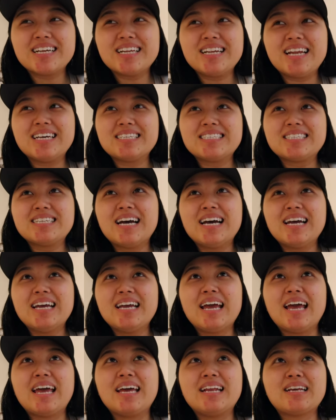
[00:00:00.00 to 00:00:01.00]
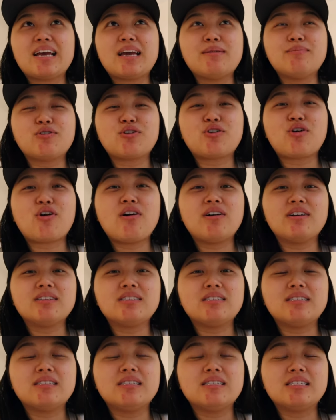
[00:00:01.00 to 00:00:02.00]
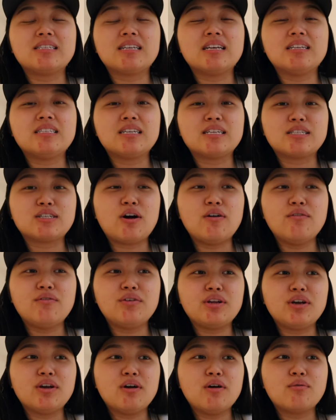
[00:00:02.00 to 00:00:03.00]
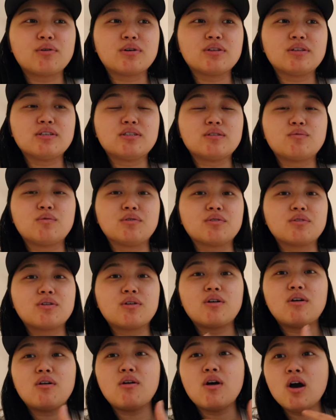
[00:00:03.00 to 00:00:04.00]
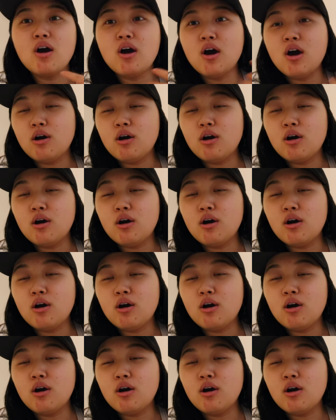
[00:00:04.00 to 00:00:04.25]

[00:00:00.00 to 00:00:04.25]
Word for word: last night and came across this TikTok video where this one girl